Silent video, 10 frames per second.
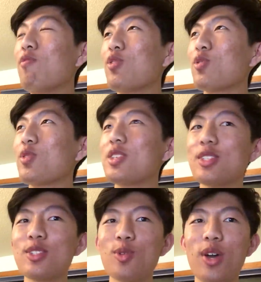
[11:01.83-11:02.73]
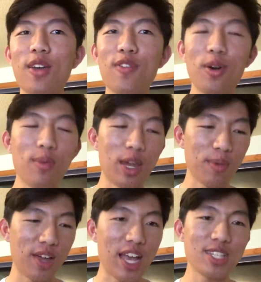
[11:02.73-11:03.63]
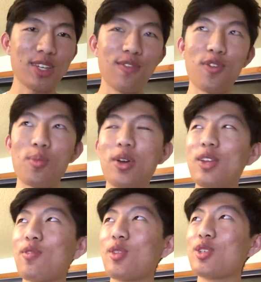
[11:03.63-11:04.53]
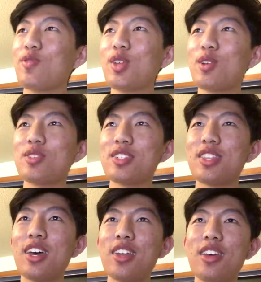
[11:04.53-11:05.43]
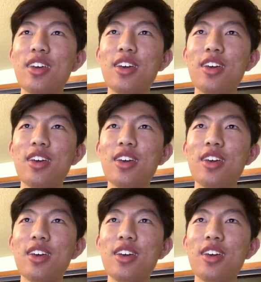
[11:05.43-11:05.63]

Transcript: of the reasons why I felt bad about asking for money for these videos is that,